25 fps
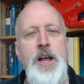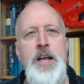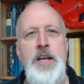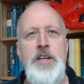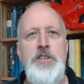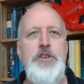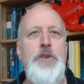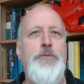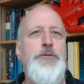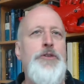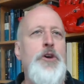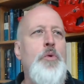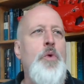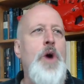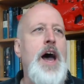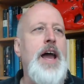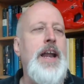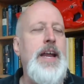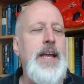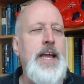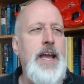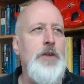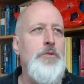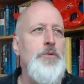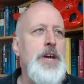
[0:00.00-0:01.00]
So if you want
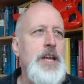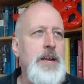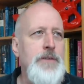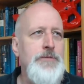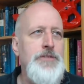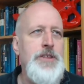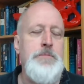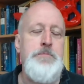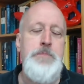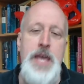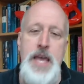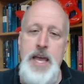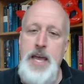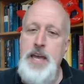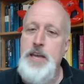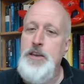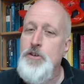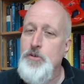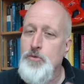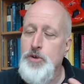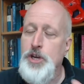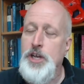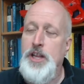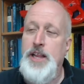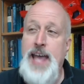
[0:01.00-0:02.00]
to get rid of the me,
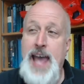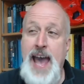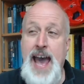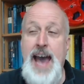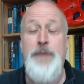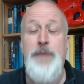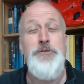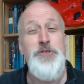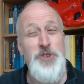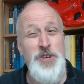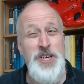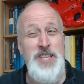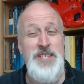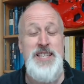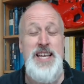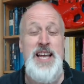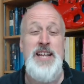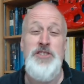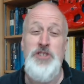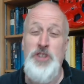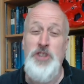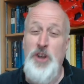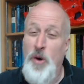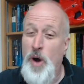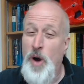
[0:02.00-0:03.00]
you really have to, in a
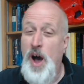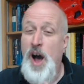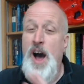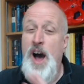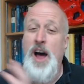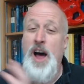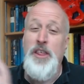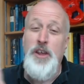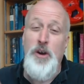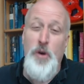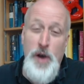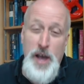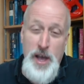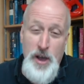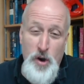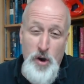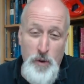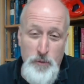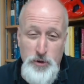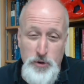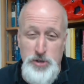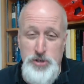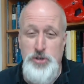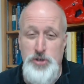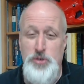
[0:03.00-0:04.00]
sense, go all the way
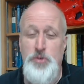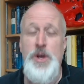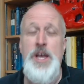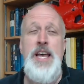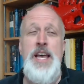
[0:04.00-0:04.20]
over to